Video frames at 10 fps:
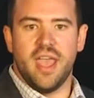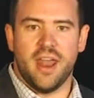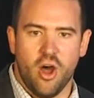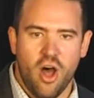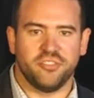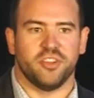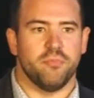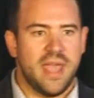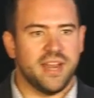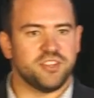and also
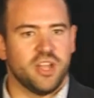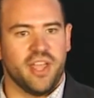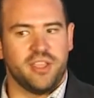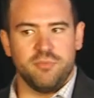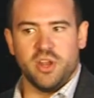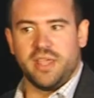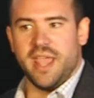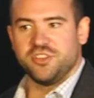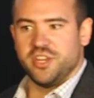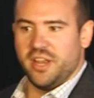manage online
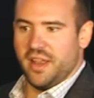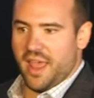communication